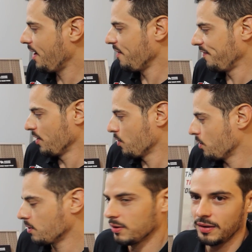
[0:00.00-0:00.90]
if you
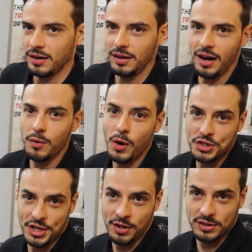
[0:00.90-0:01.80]
are
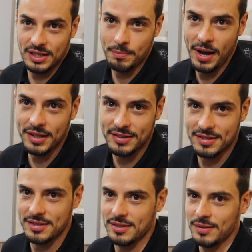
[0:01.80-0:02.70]
watching your
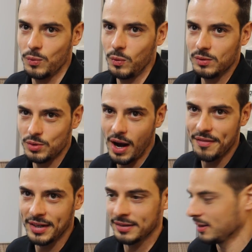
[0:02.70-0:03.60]
teammates
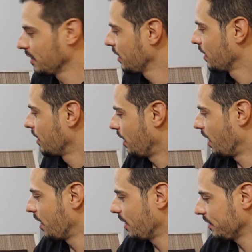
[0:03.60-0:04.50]
driving,
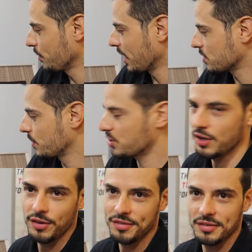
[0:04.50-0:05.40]
you can switch
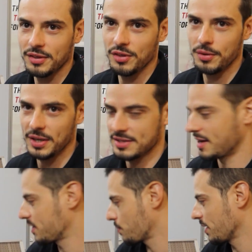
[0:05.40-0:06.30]
it off on the rear
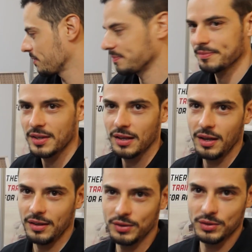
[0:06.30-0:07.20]
side as well.
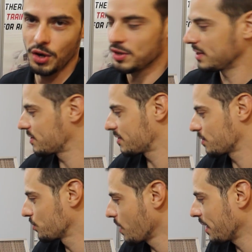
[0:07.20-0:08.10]
You don't need
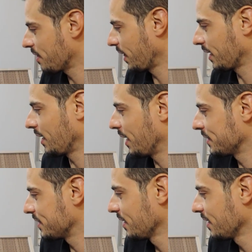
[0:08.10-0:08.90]
to do anything, and